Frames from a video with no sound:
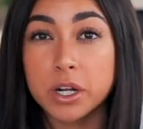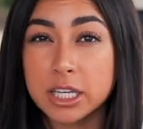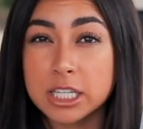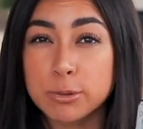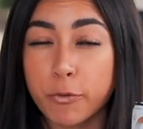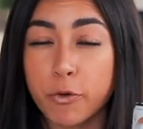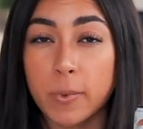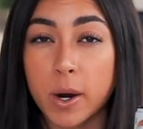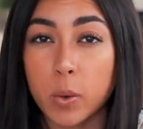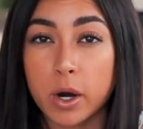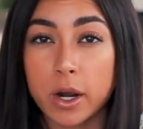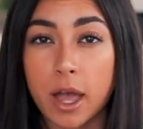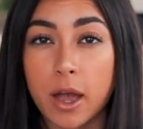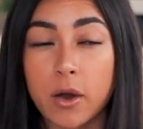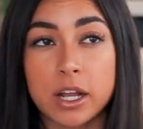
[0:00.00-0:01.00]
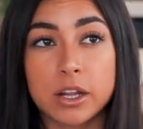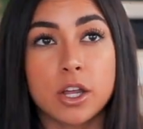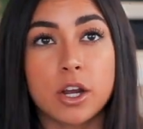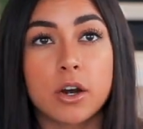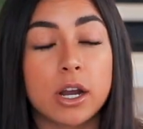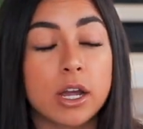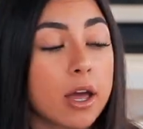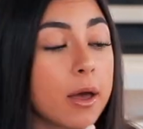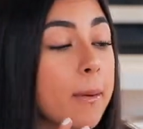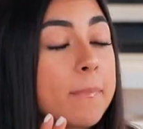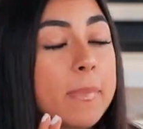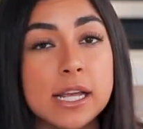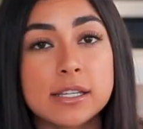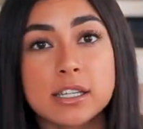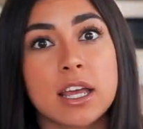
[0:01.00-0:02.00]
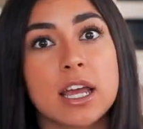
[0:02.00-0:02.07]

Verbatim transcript: of these before my workout and they're amazing.